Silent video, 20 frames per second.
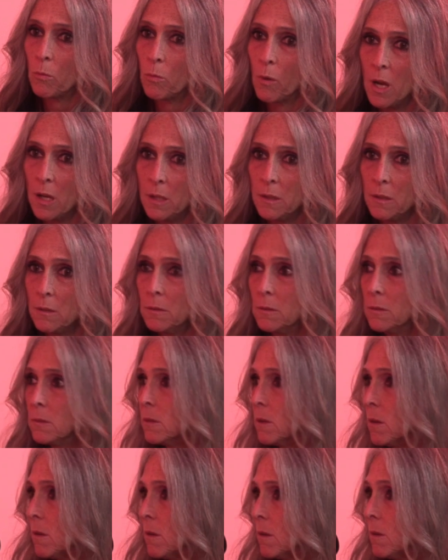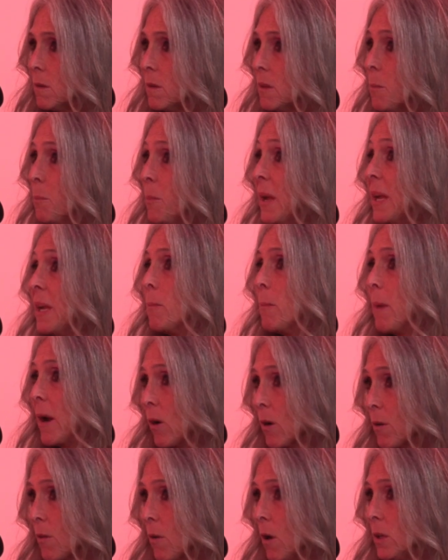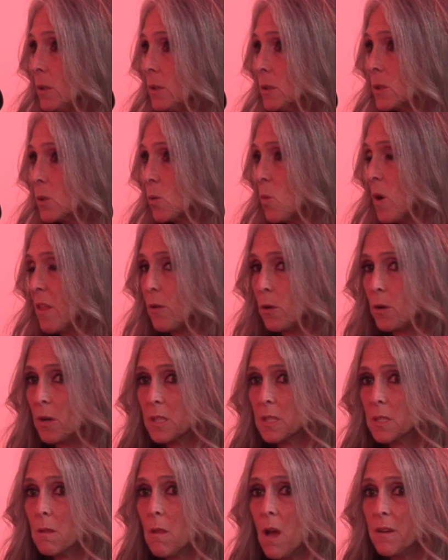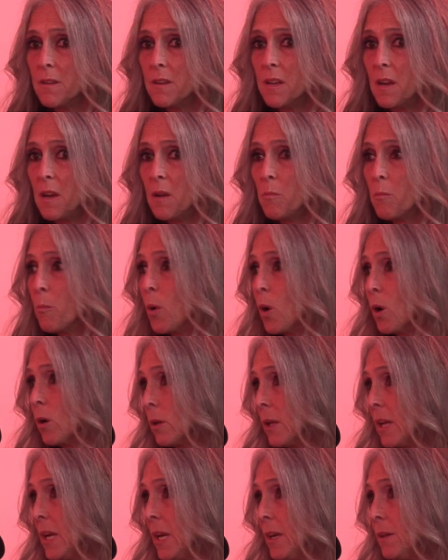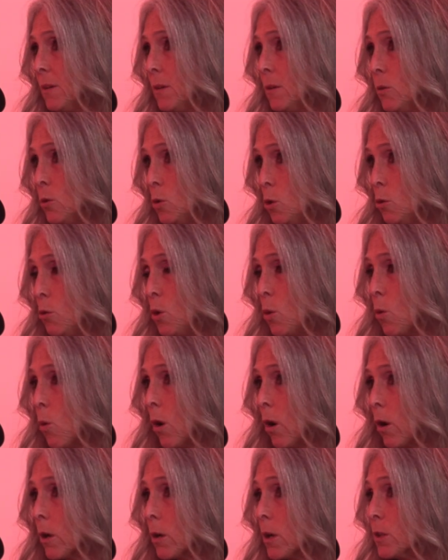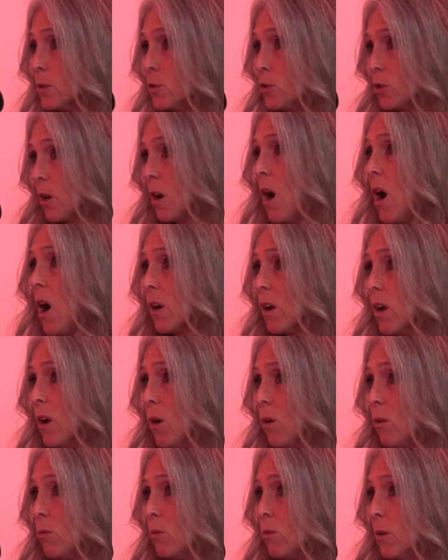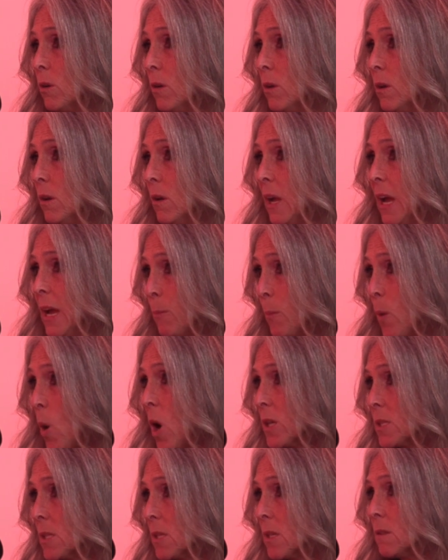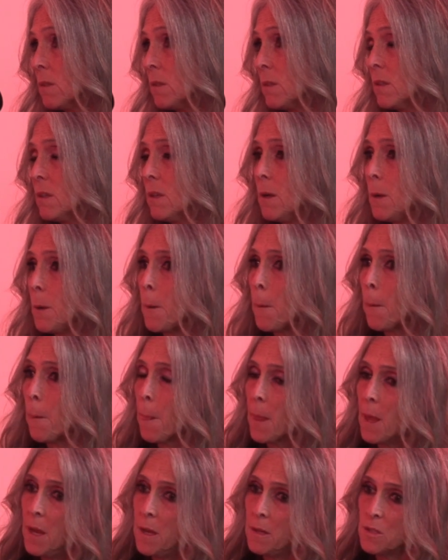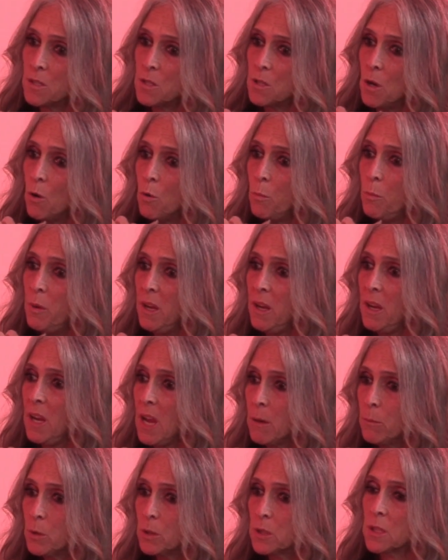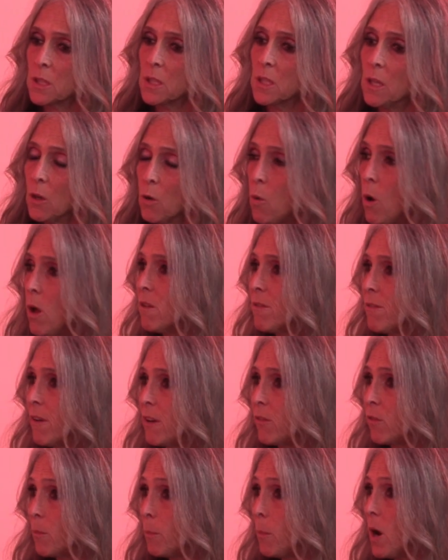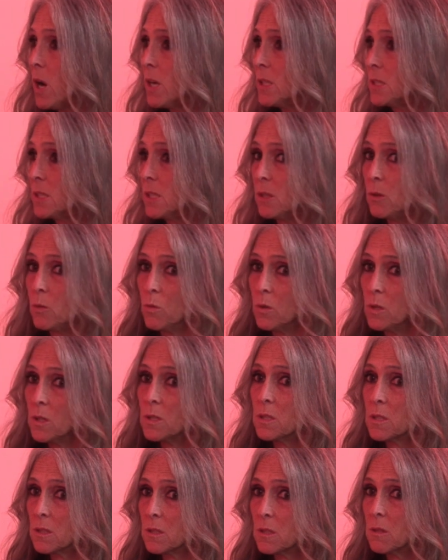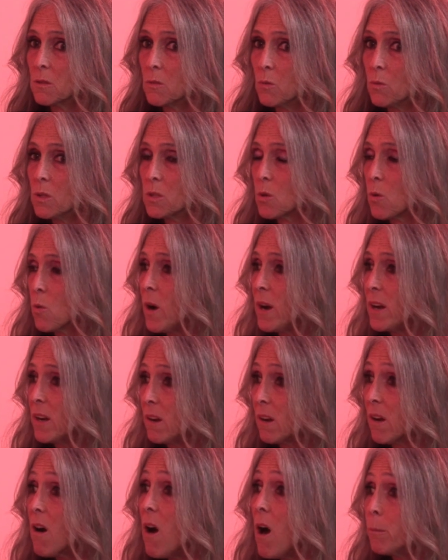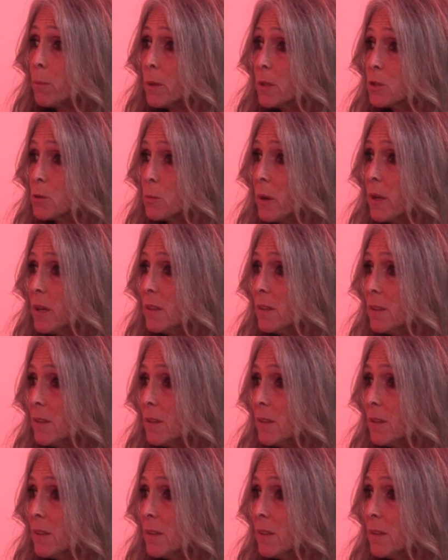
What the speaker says: run the big marathons, whether it's London, Berlin, New York, Chicago, and Boston. And so being able to qualify for Boston was quite an accomplishment.